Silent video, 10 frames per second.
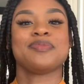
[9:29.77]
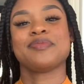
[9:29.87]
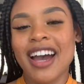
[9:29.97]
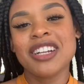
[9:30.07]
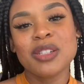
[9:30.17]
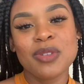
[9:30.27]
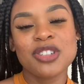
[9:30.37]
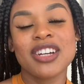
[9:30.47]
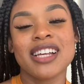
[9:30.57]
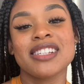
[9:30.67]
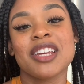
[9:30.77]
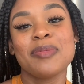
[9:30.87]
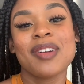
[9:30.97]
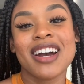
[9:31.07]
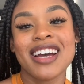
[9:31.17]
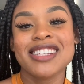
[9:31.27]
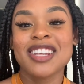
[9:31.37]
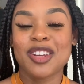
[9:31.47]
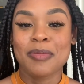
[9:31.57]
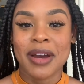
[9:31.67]
I just want you guys to keep your eyes and
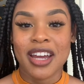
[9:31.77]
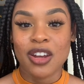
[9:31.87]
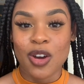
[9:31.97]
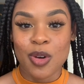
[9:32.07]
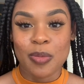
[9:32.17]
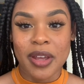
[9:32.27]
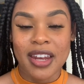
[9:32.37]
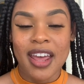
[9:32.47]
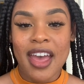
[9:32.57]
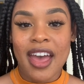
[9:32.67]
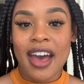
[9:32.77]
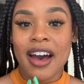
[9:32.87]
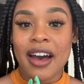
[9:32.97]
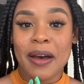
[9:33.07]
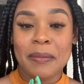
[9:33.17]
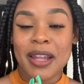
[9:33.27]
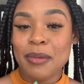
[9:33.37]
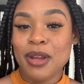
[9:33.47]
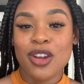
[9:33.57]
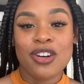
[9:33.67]
your mind open. Let me
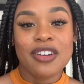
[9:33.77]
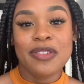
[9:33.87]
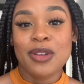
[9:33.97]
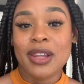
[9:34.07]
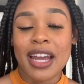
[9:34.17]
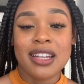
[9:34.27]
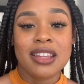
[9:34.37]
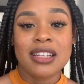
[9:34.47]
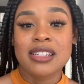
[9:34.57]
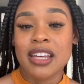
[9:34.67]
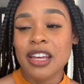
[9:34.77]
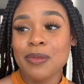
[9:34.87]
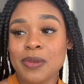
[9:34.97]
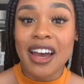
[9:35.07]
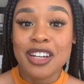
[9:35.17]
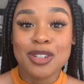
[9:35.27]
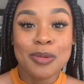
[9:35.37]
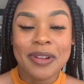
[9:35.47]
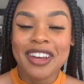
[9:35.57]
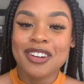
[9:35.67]
know if you like these tips. I do
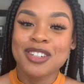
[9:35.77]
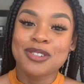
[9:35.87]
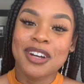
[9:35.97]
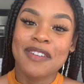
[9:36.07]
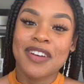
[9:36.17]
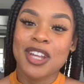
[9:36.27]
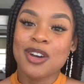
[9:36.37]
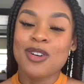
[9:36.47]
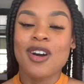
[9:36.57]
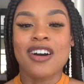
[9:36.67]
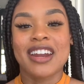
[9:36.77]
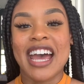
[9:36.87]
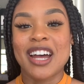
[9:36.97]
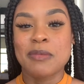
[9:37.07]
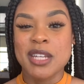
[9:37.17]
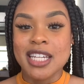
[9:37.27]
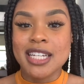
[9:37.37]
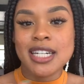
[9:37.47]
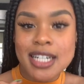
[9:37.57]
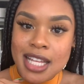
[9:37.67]
plan on doing a video on how to be
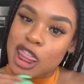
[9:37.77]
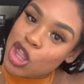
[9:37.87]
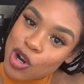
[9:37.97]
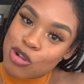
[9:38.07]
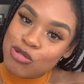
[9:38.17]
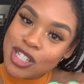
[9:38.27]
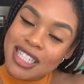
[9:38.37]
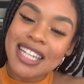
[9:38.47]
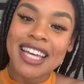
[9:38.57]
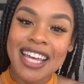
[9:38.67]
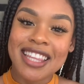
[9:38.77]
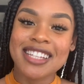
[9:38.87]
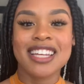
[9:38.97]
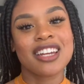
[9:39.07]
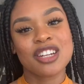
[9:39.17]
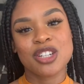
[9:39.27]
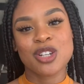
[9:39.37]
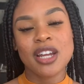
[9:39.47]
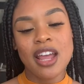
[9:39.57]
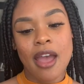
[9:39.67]
cutthroat in this
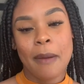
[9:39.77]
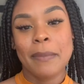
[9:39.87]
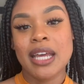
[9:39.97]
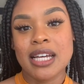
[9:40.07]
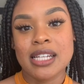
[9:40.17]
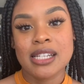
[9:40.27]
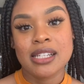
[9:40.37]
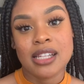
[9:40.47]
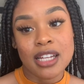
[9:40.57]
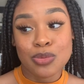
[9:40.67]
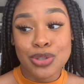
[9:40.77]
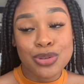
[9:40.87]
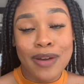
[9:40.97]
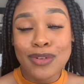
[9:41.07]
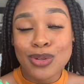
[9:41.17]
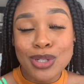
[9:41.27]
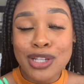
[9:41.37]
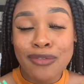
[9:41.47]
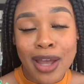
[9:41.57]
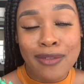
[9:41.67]
industry, because that's what you have to do to
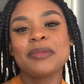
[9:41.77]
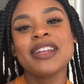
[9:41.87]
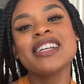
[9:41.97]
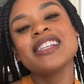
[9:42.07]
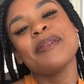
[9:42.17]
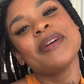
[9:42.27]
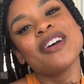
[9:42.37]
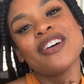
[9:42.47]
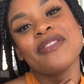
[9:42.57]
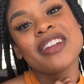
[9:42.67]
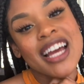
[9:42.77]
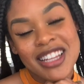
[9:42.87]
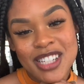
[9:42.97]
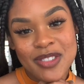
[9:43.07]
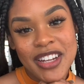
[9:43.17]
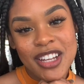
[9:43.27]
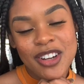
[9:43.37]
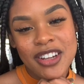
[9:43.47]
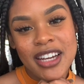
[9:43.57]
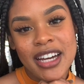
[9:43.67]
survive. Please let me know if you like this video,
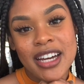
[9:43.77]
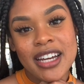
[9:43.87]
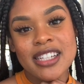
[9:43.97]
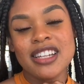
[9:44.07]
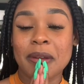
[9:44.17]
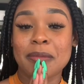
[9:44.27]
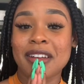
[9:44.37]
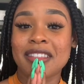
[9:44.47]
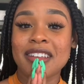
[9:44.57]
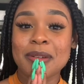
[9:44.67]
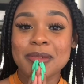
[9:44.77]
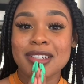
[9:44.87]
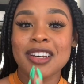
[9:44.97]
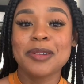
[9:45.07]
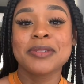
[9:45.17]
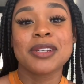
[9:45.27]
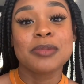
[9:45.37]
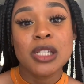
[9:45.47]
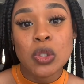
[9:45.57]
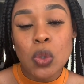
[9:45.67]
you guys. Give me a thumbs up,
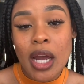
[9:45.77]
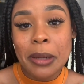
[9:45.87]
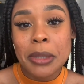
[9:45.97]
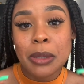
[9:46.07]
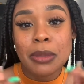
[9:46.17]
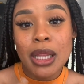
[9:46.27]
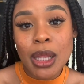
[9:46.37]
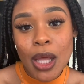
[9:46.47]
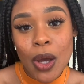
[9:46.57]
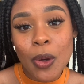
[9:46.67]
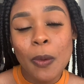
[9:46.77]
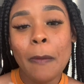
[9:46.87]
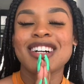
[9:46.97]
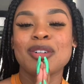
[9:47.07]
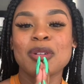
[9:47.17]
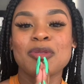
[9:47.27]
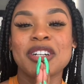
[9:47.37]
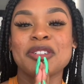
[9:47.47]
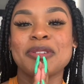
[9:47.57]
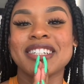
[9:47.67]
subscribe down below, comment what
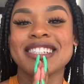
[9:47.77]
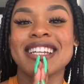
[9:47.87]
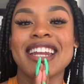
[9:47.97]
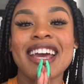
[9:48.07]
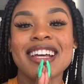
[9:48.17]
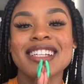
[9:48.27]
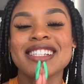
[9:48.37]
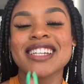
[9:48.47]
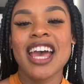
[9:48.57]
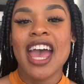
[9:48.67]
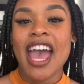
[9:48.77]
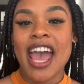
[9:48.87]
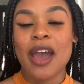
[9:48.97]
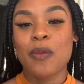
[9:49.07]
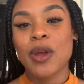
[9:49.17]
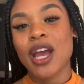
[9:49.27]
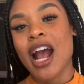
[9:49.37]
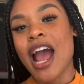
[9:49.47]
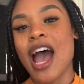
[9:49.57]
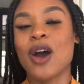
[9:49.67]
you want to see next, and we are
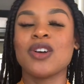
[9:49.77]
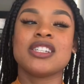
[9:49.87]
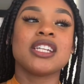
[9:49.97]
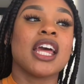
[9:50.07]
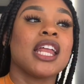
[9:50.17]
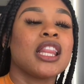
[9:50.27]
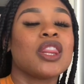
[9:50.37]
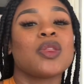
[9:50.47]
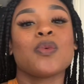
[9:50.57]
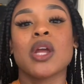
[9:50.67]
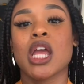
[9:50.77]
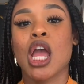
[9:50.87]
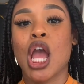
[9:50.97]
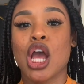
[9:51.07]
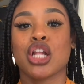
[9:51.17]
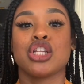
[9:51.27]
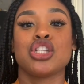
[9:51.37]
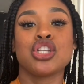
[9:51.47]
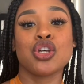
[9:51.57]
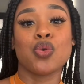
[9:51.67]
out in 3,
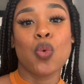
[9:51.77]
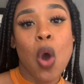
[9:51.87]
2,